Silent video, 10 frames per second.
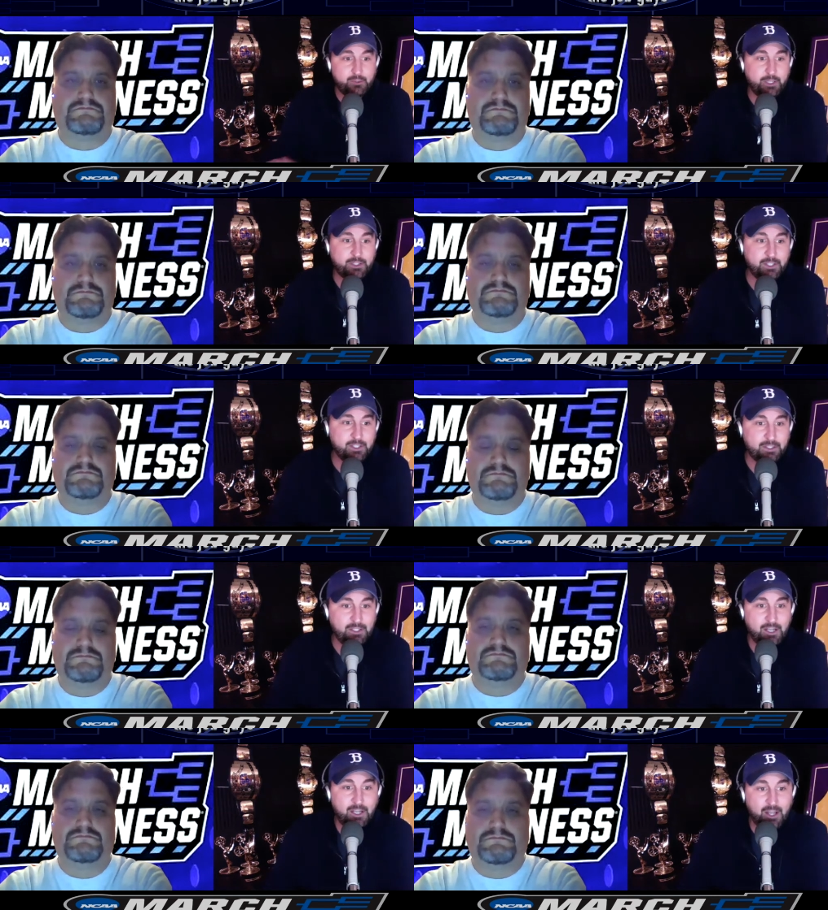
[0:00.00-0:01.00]

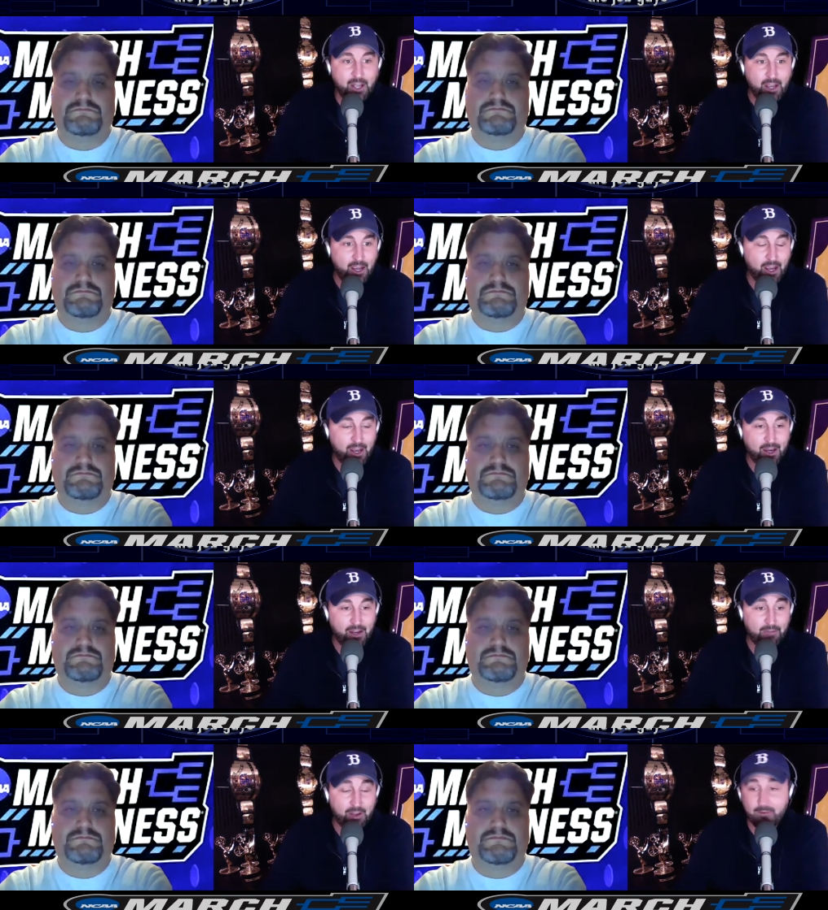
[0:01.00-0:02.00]
Speaker 1: 16, and if
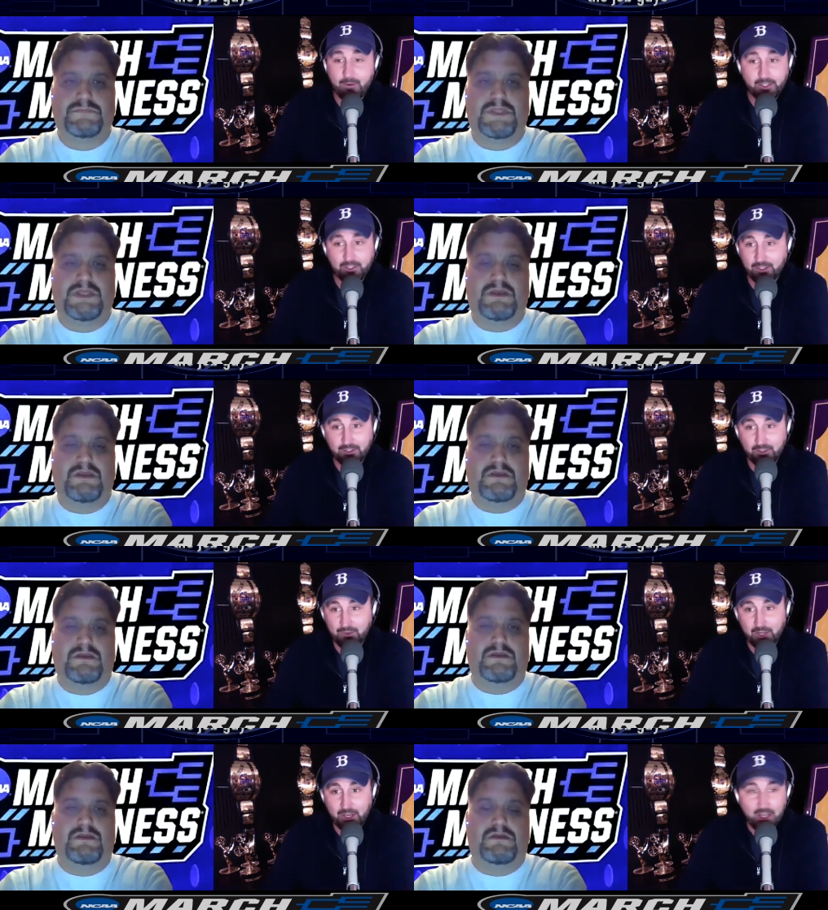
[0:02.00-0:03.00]
anybody's going to do
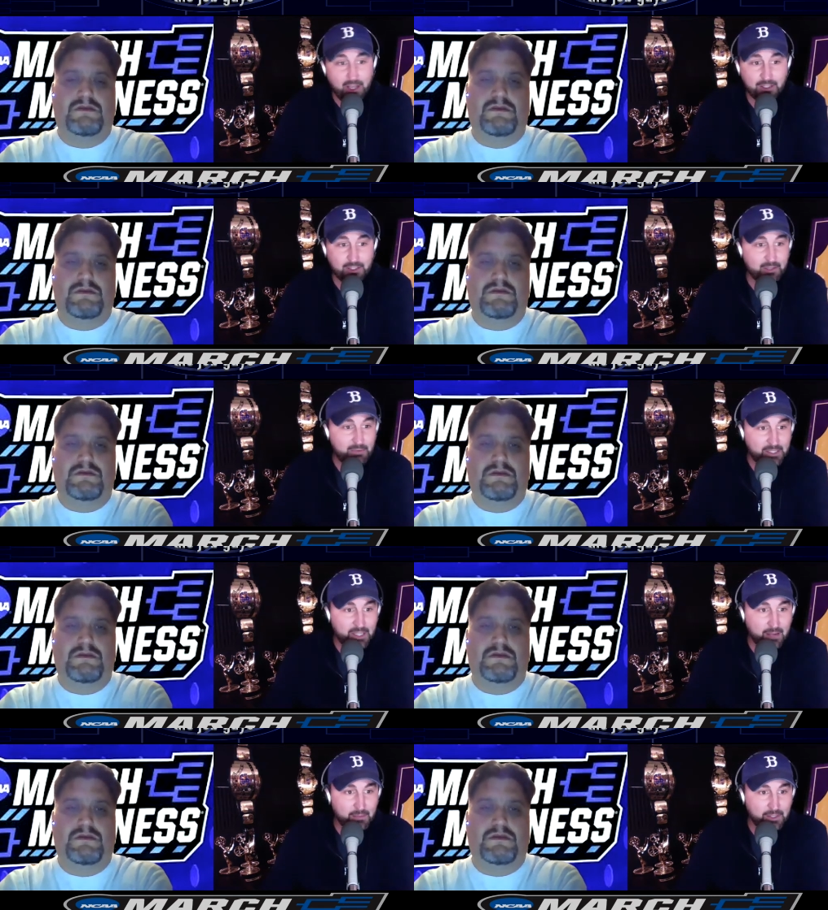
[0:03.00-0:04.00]
it, it's going to be
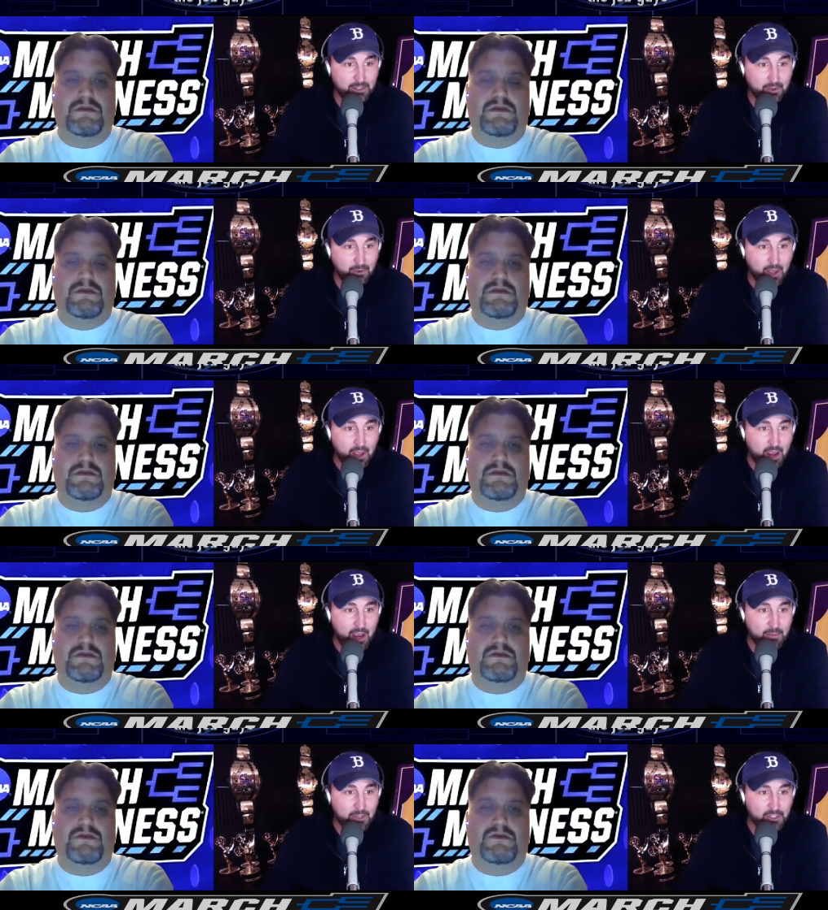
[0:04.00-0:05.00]
Tom Izzo and
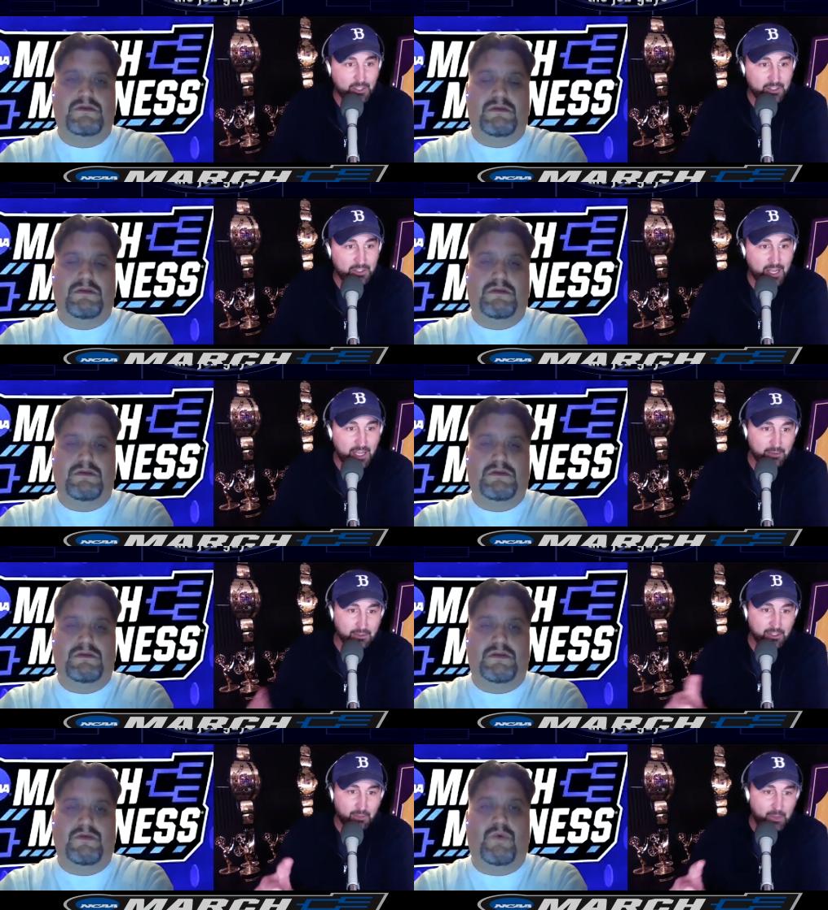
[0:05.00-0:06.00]
Michigan State. Here's
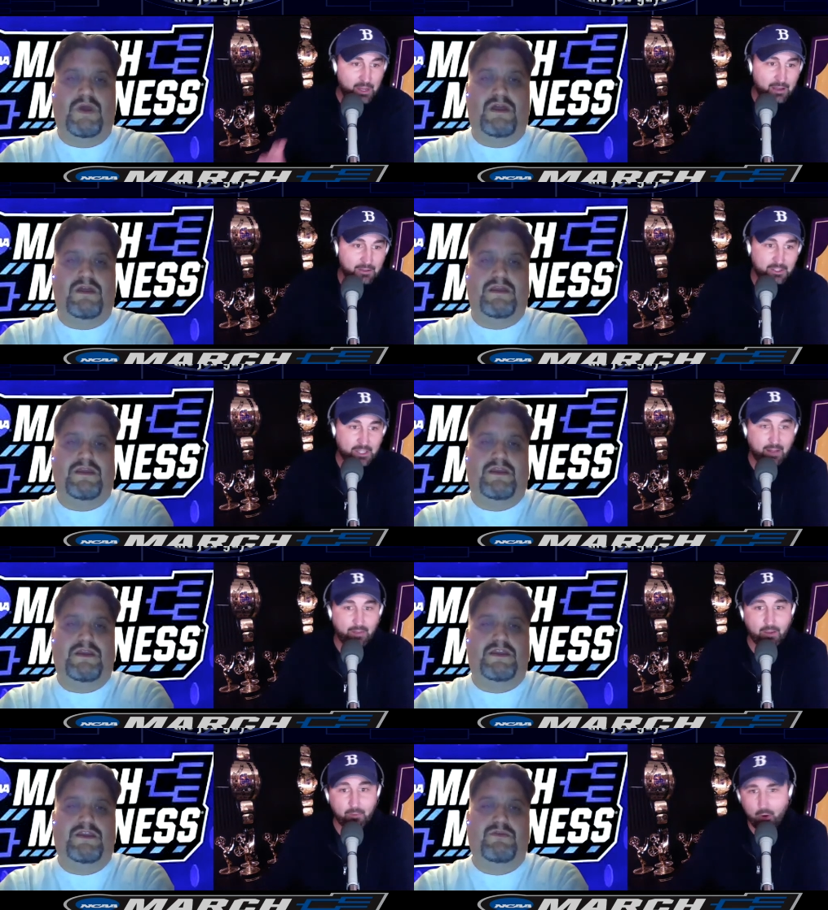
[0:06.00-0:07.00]
something
Speaker 2: else on
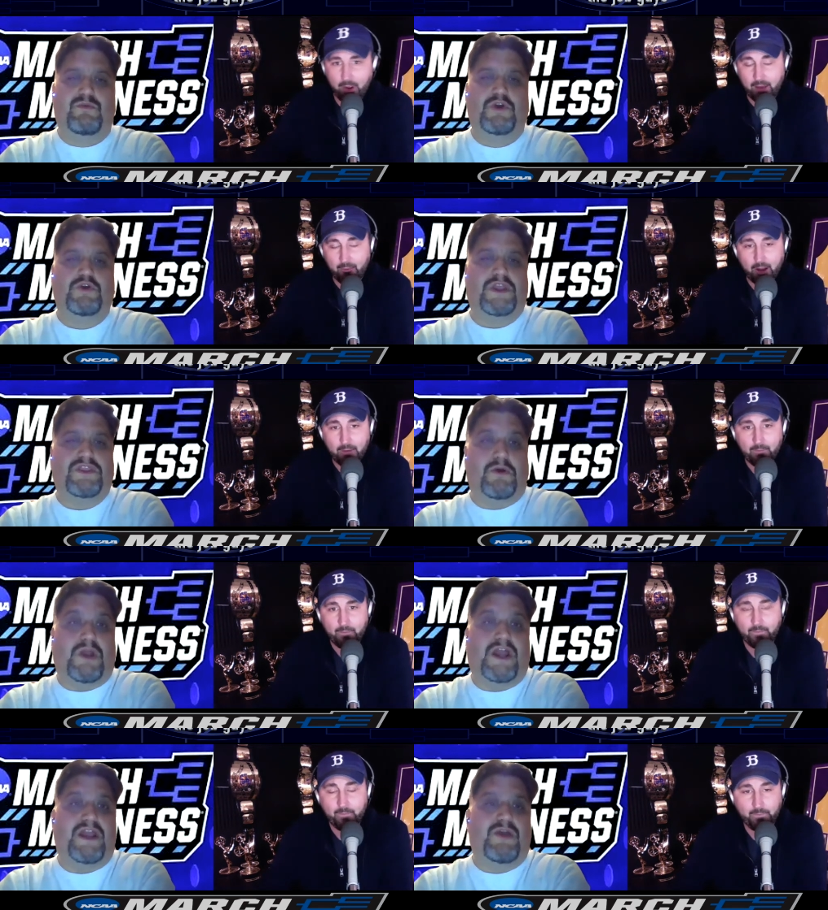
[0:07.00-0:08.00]
them. Go ahead. Real quick, though,
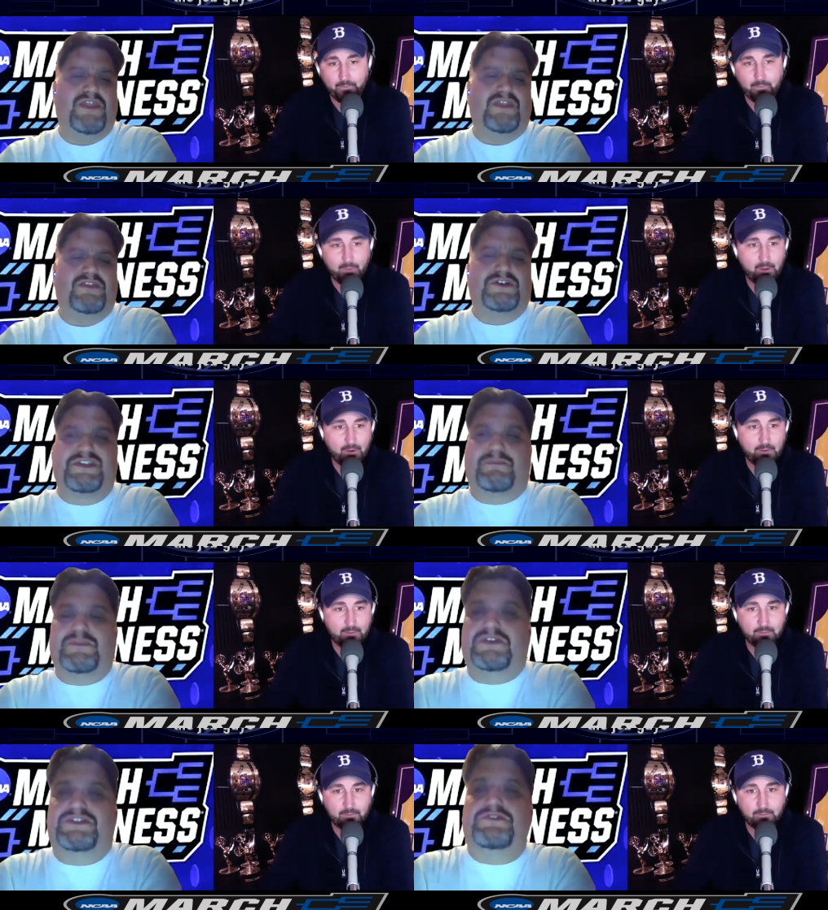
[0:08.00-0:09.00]
Ryan, I think there is
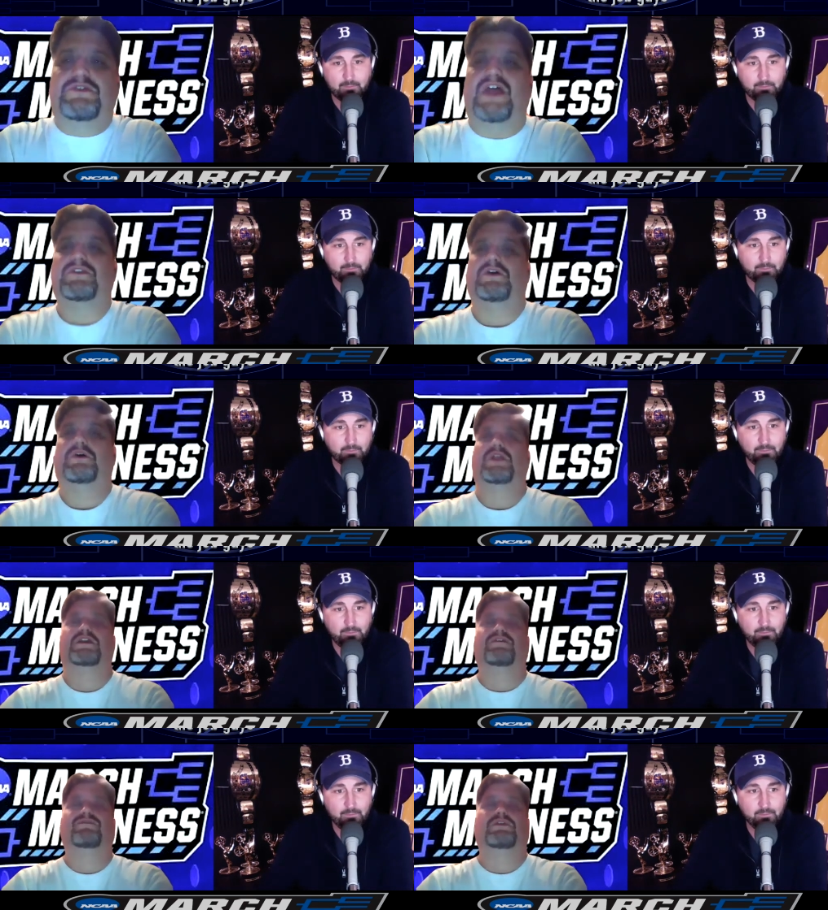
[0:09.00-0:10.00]
something to that, though. Like
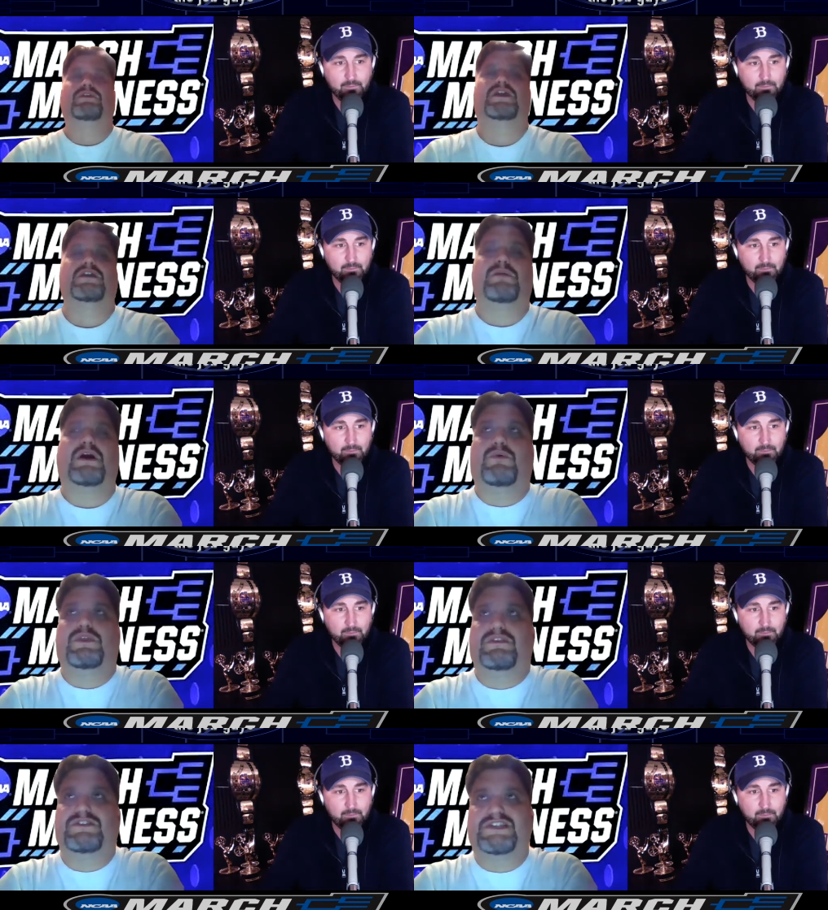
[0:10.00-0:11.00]
if you think
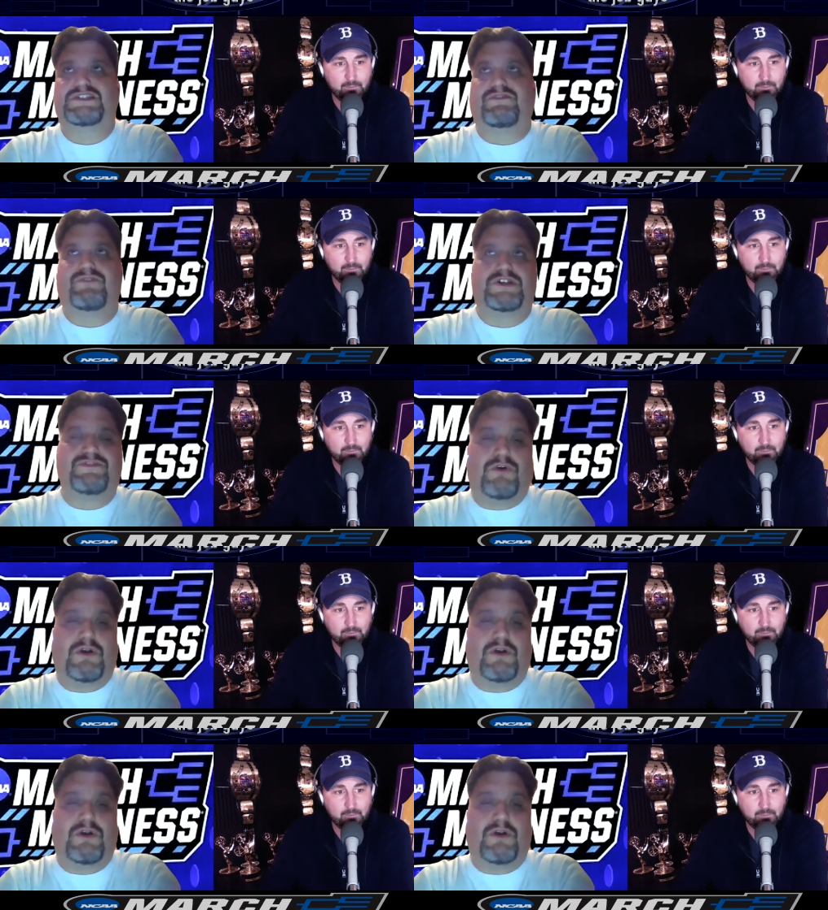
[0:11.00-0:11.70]
about since the first 4 is